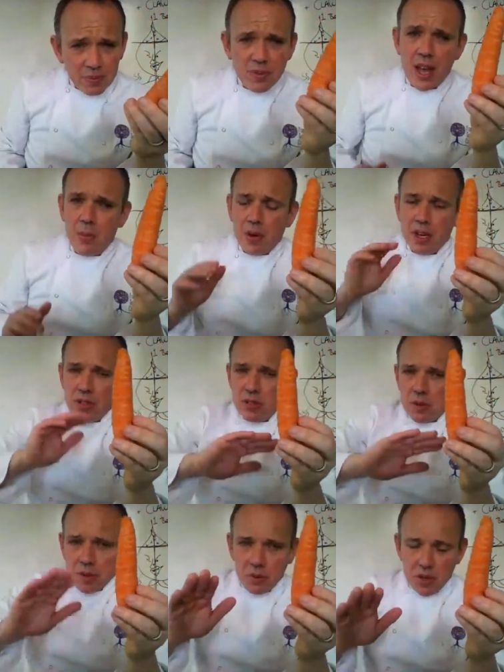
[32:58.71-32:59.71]
Now we're going to do
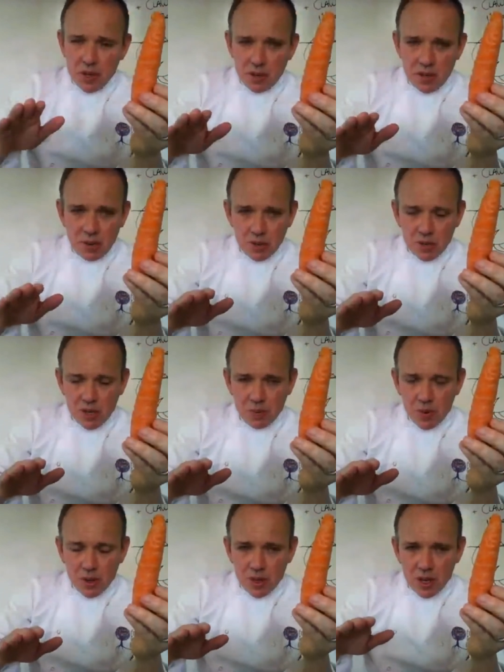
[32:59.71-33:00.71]
something with it, same as we
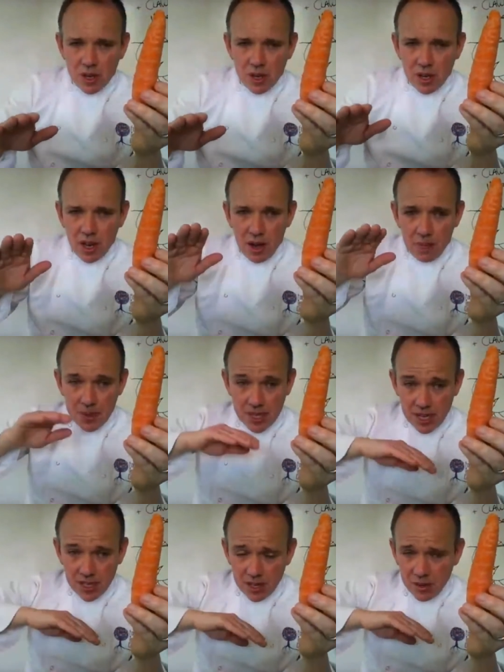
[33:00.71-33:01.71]
did with the
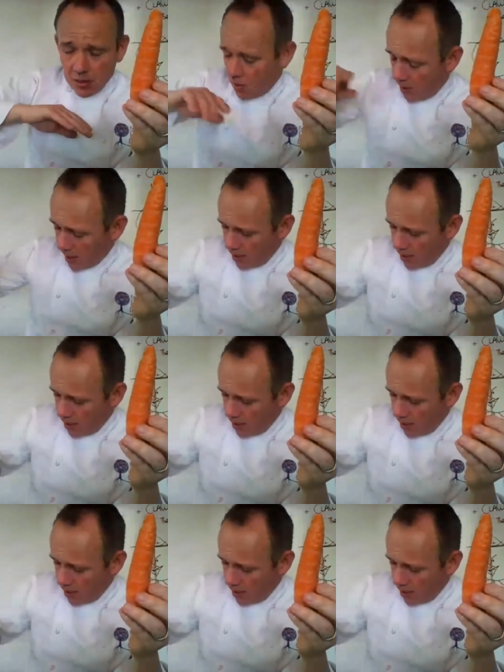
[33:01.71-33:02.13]
potato.